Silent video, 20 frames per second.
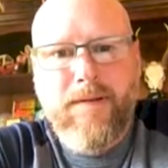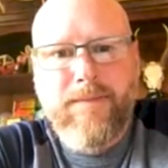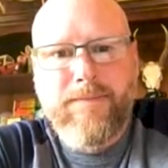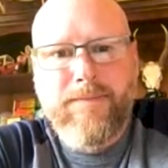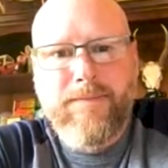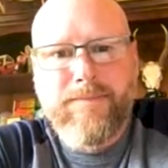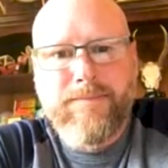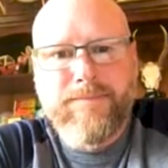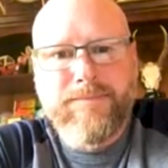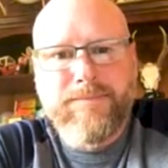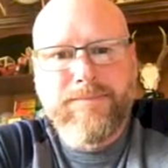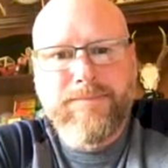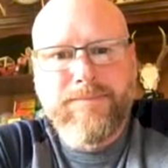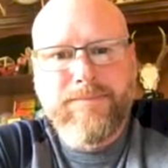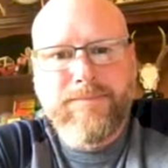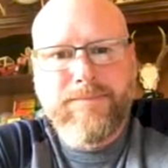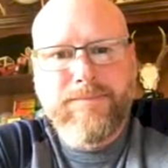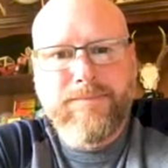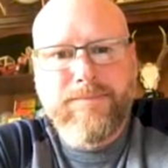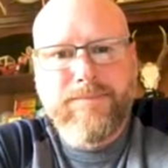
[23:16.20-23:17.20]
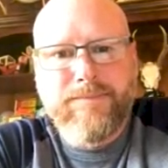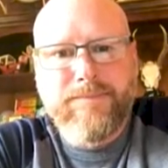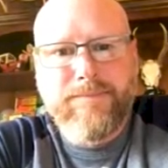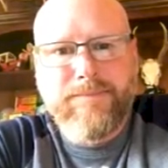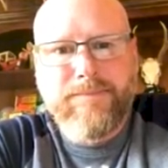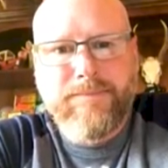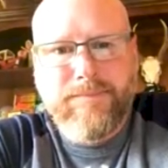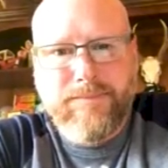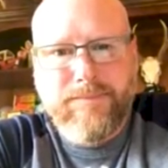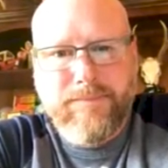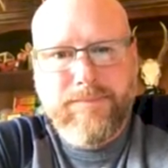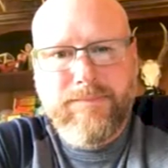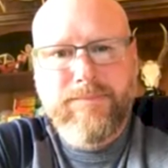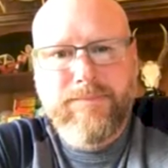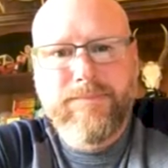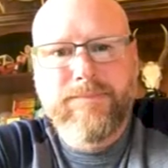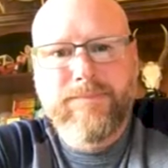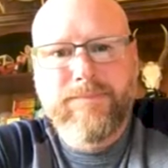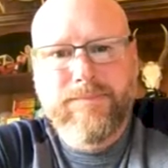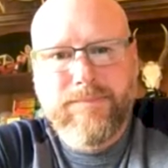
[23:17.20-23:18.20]

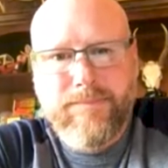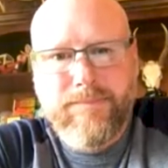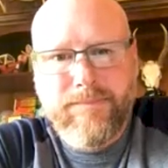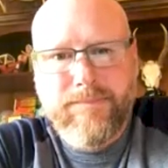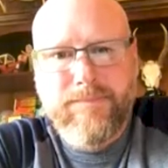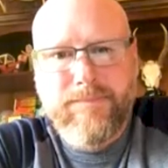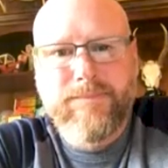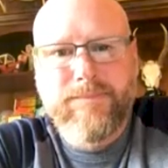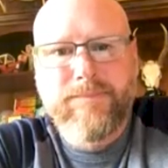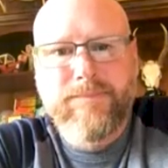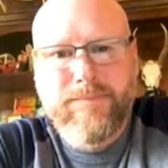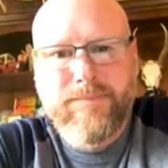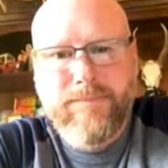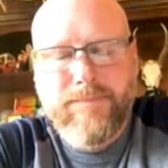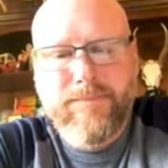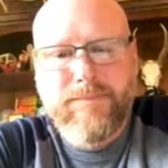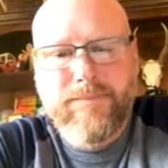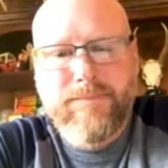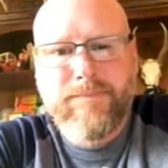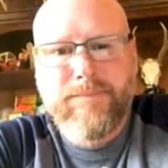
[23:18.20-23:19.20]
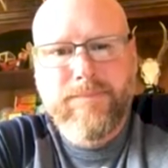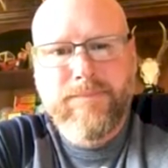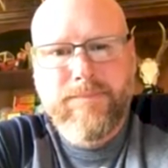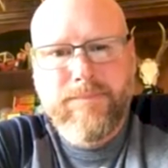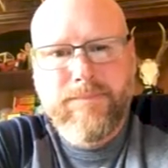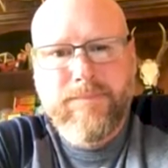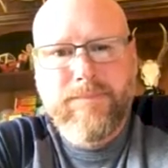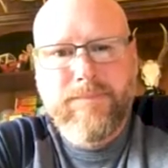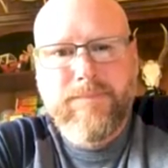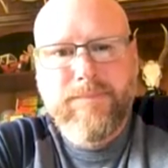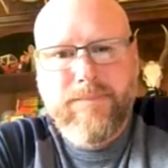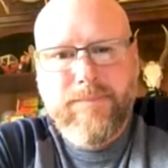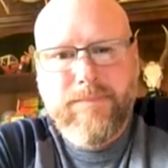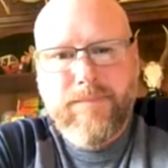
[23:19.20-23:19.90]
No words are spoken by the person on screen.